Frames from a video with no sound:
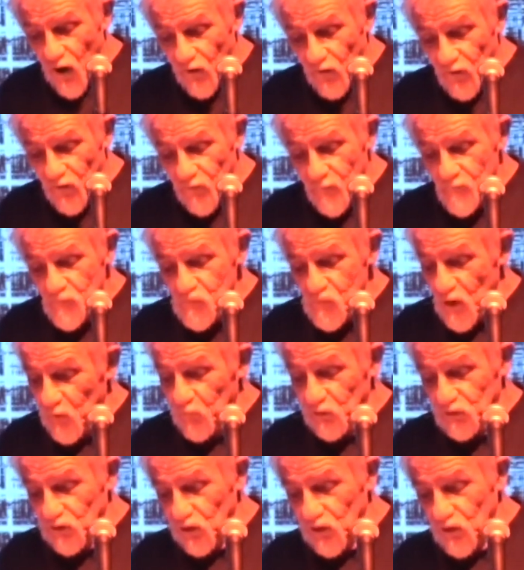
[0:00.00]
harder and
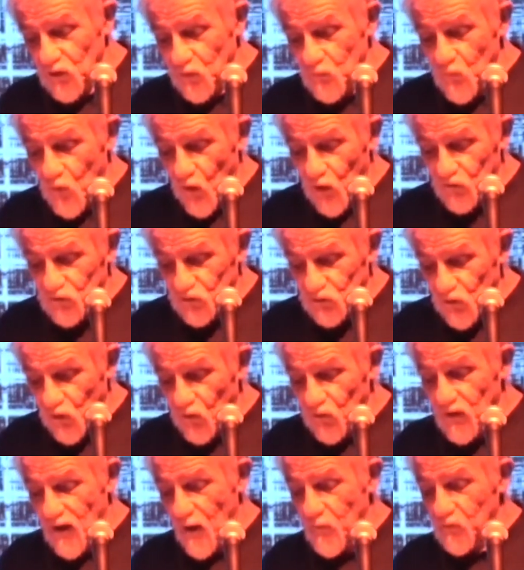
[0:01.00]
with a little more
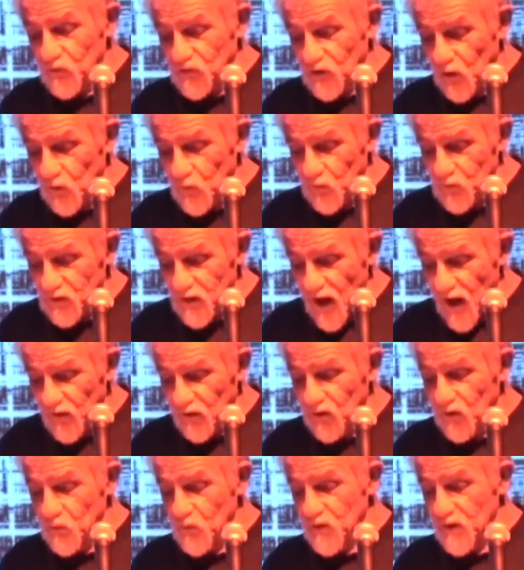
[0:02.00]
soul. And I was there with
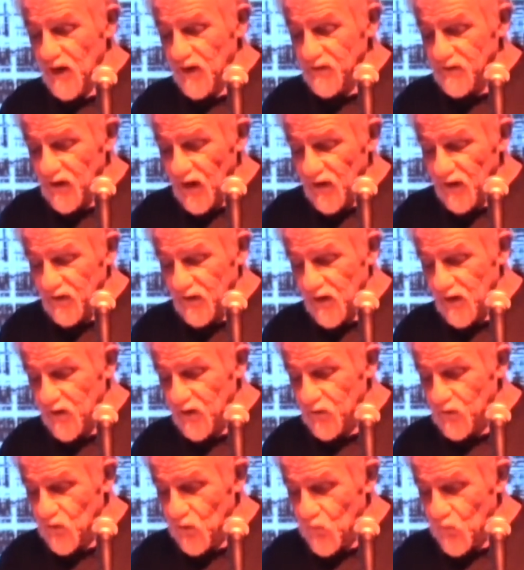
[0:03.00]
Antler when they dedicated